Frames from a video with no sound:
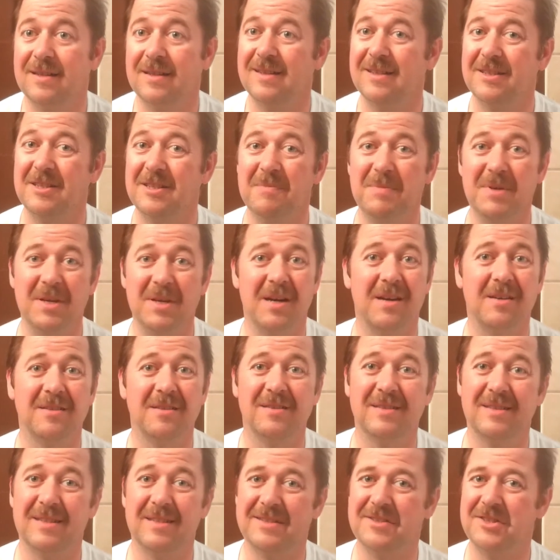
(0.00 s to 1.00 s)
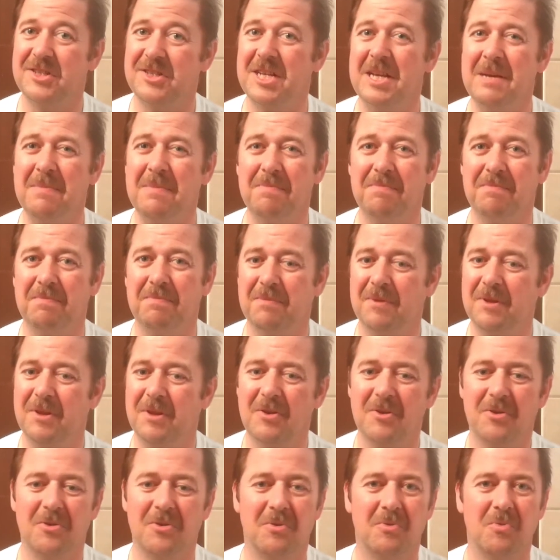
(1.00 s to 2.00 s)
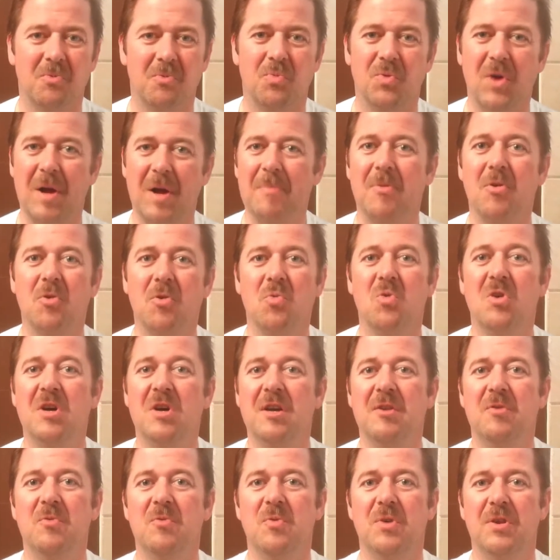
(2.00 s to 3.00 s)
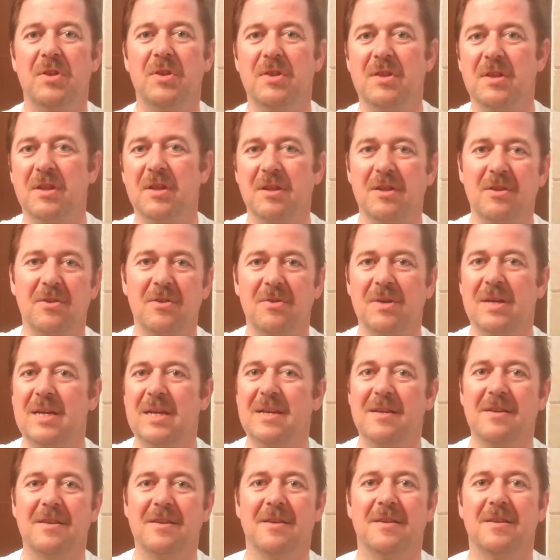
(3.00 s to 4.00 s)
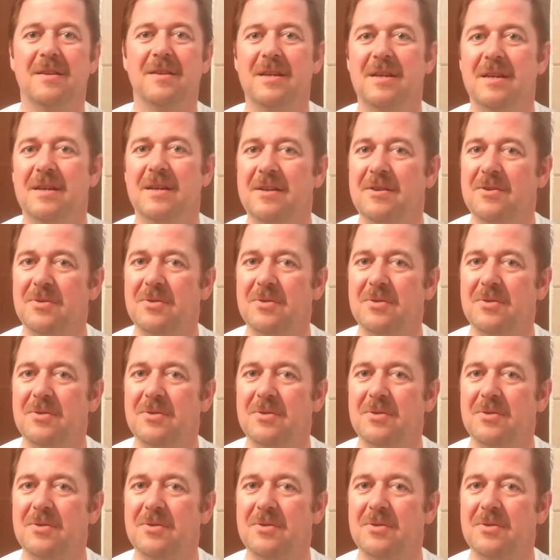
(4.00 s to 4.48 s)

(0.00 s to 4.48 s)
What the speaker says: to be honest, the cheap little rubber one with the little end on the end,